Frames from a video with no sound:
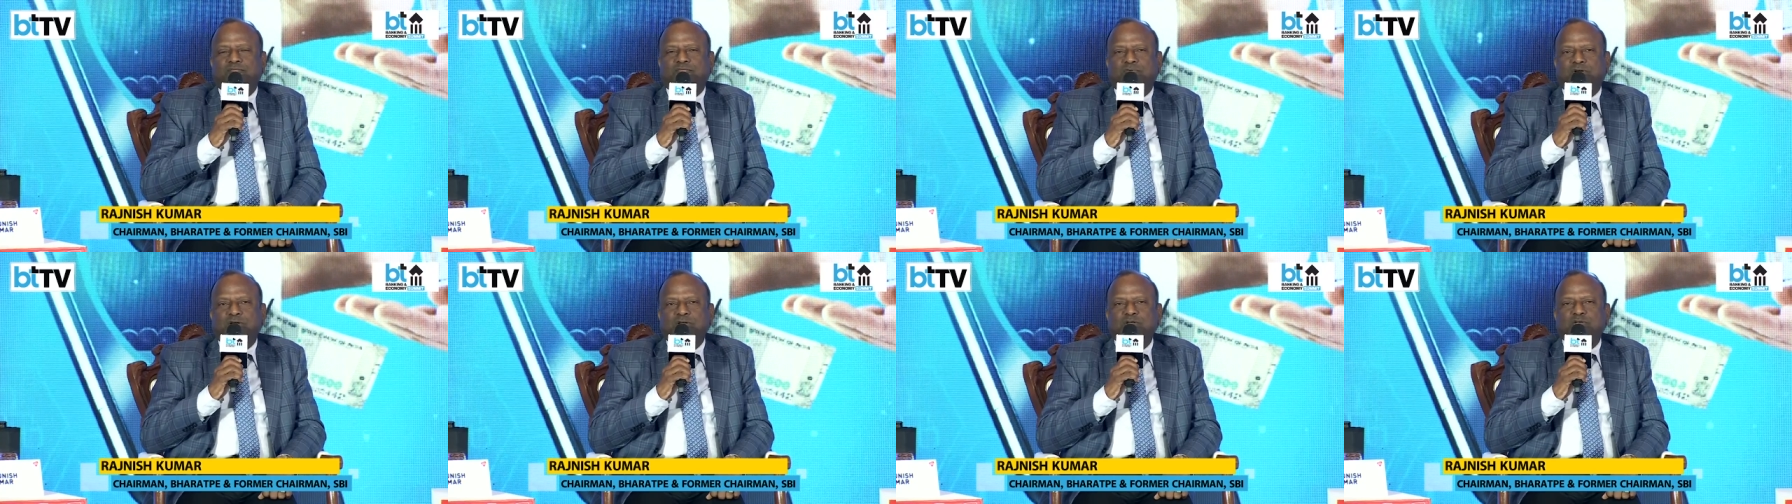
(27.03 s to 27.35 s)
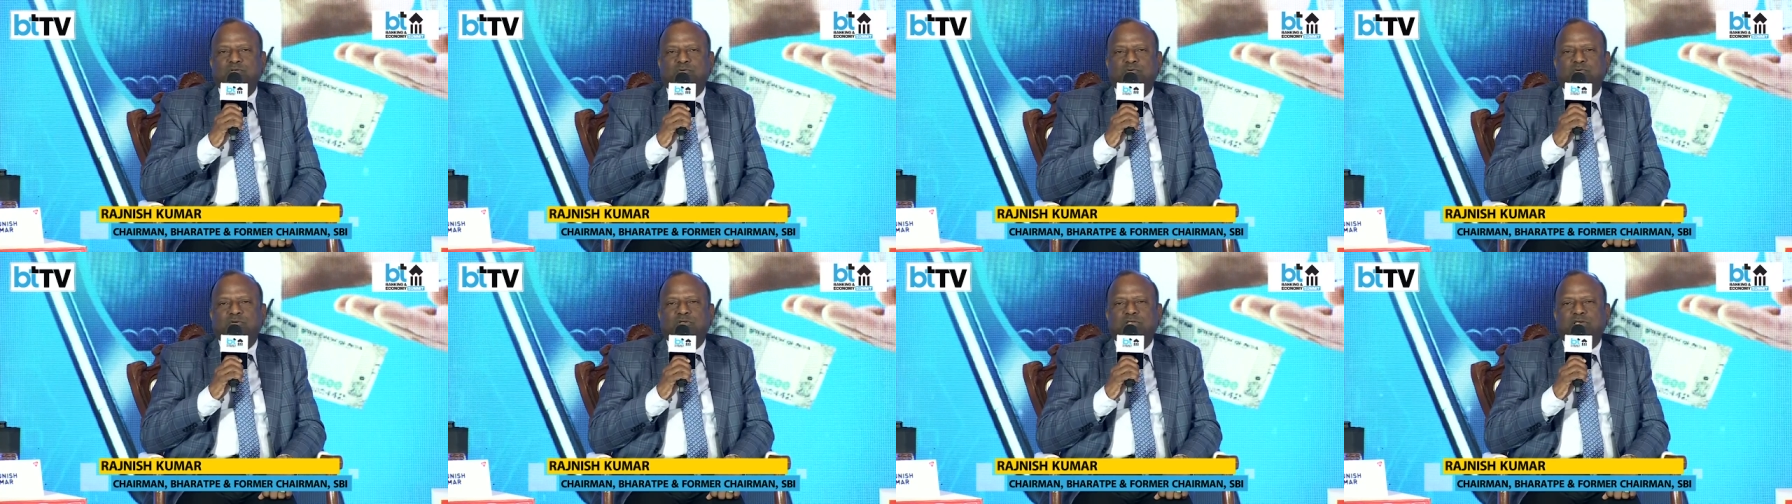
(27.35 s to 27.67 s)

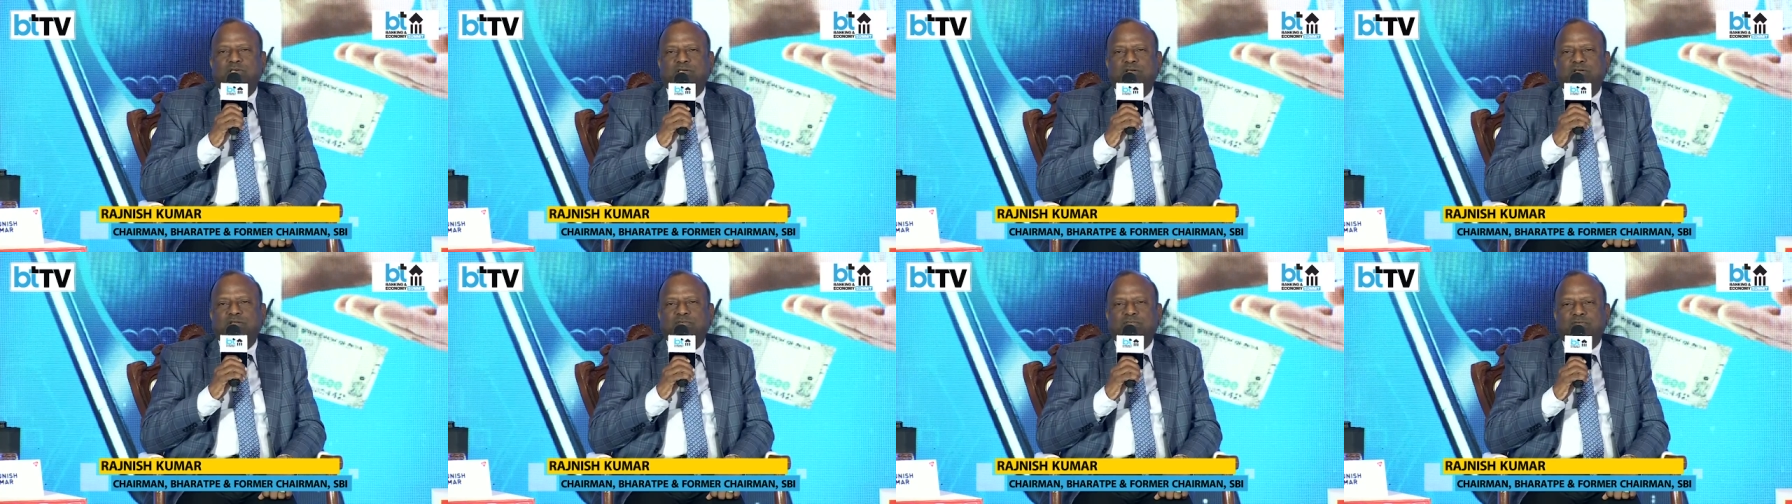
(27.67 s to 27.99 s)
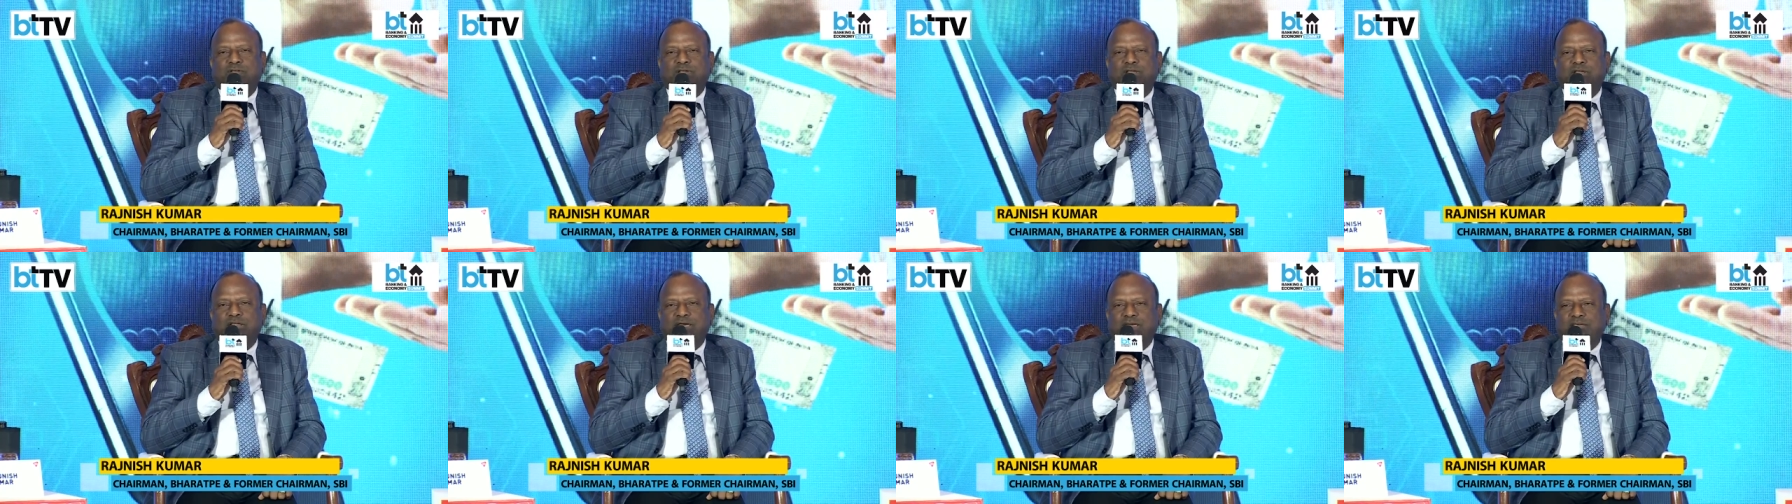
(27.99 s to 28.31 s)
world today and
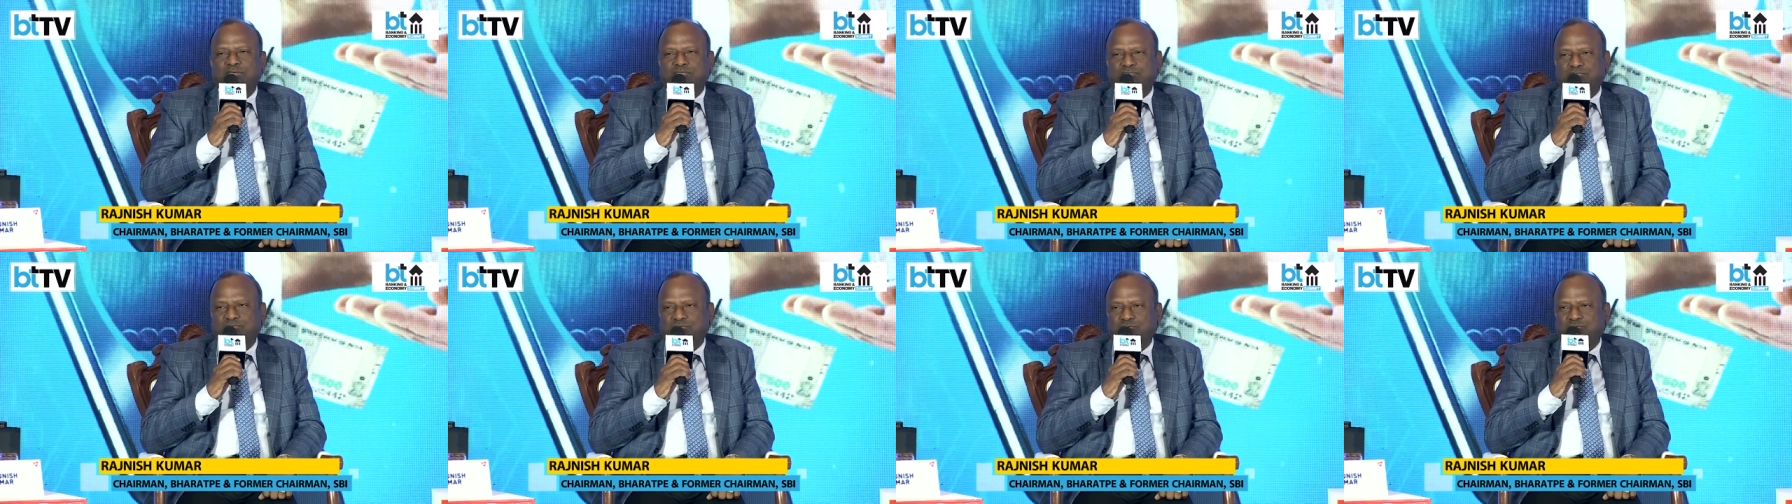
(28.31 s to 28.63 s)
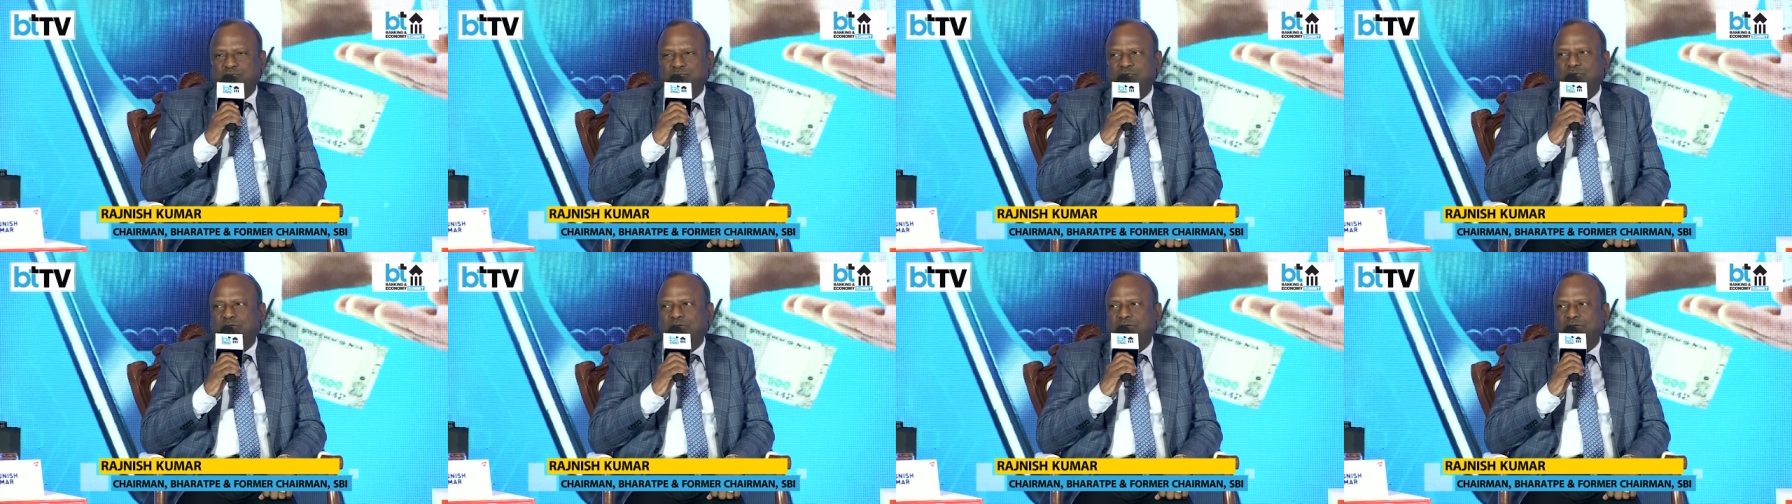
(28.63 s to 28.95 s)
our lives
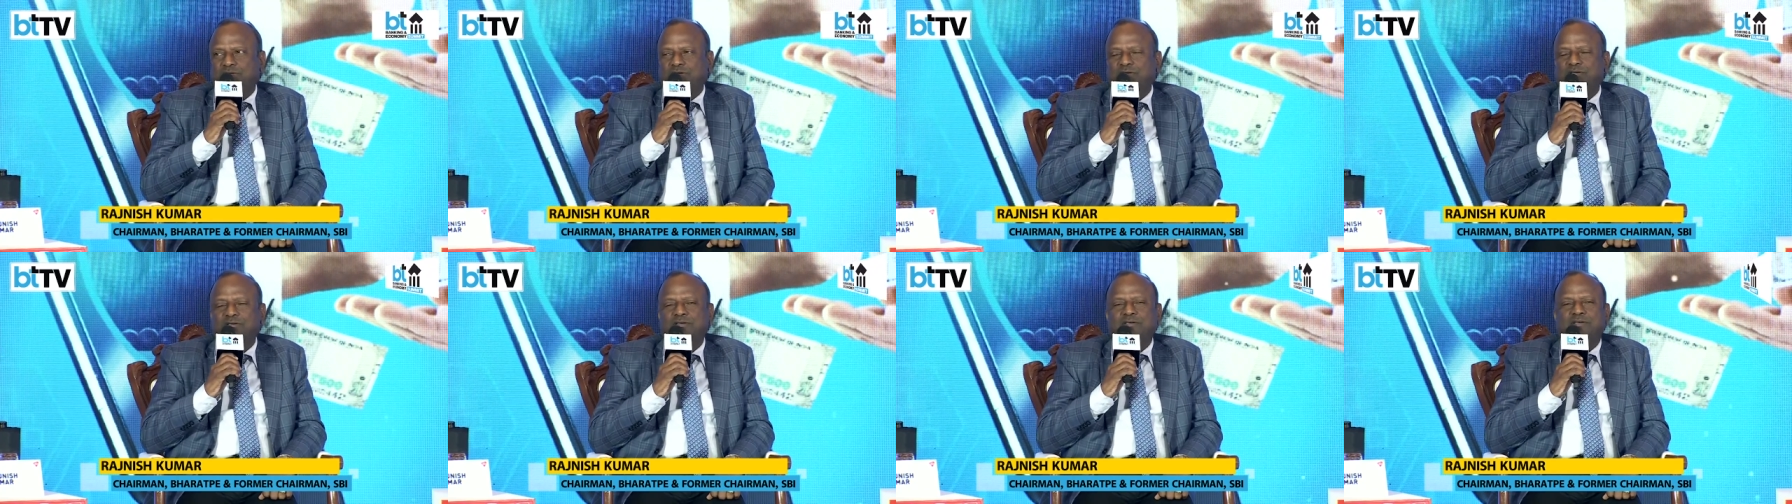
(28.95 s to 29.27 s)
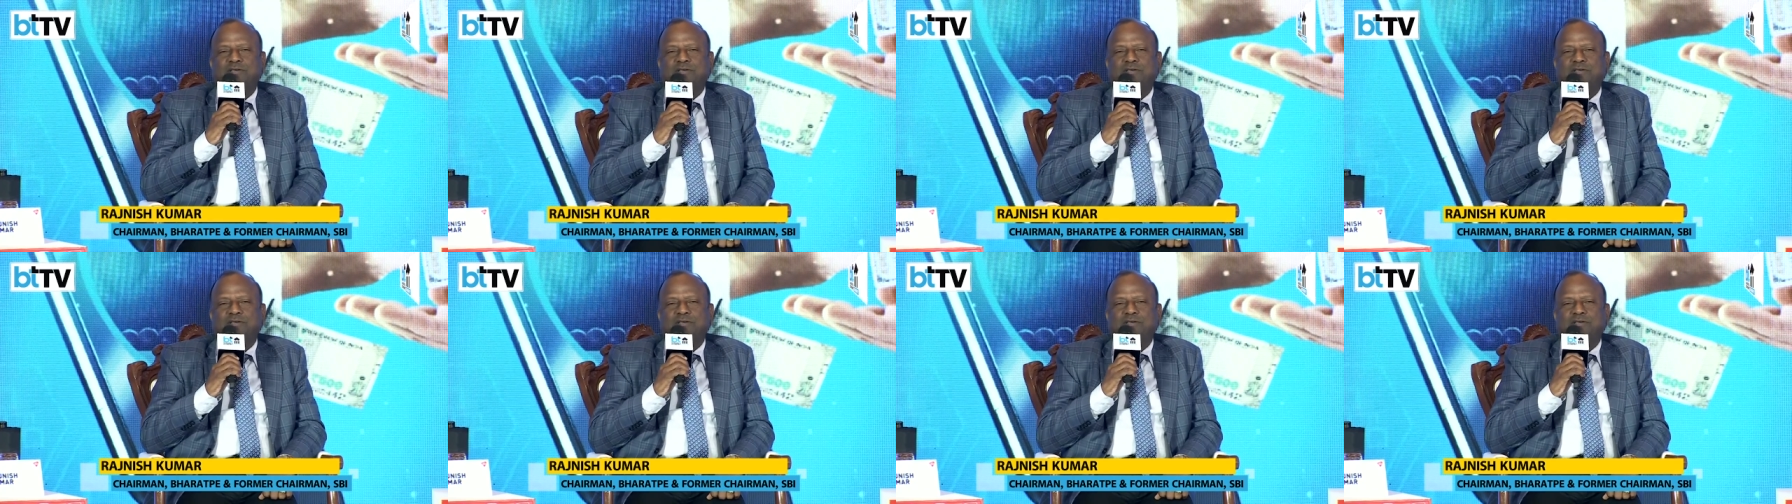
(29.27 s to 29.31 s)
today,